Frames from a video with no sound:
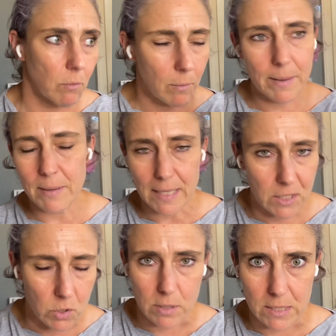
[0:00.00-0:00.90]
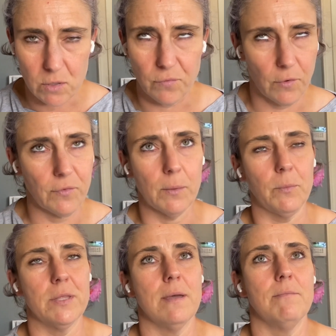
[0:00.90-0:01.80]
well, maybe I can do this for fun
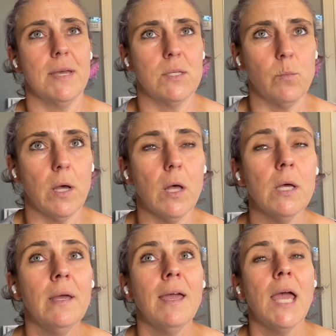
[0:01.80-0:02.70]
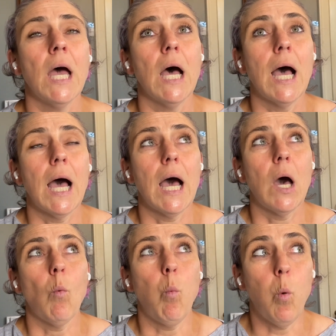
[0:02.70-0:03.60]
with them as well.
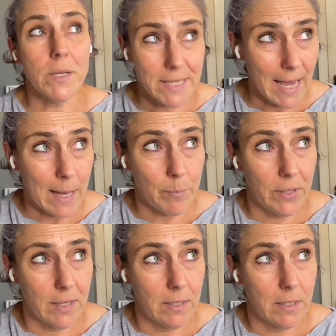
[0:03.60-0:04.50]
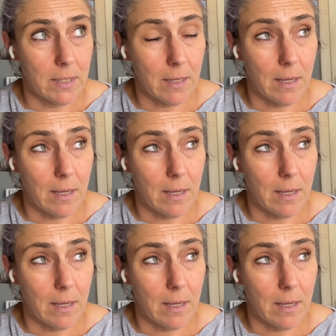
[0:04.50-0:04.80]
What's happened